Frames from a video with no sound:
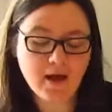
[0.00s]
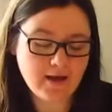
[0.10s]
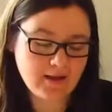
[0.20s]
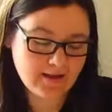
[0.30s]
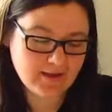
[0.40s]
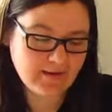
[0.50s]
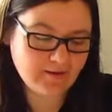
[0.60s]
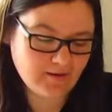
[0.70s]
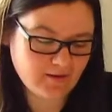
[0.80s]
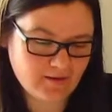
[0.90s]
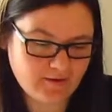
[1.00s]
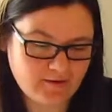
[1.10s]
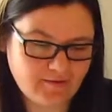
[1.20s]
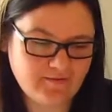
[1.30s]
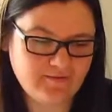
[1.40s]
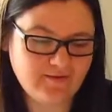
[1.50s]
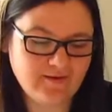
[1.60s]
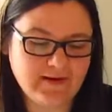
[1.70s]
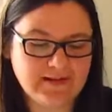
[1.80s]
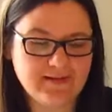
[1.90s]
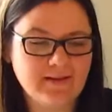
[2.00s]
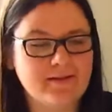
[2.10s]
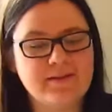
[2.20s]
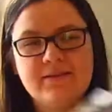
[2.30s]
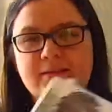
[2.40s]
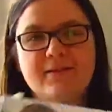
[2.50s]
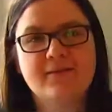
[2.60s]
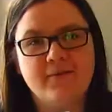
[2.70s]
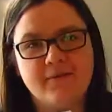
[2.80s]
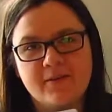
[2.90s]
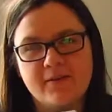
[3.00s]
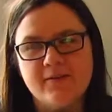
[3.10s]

I saw this cover.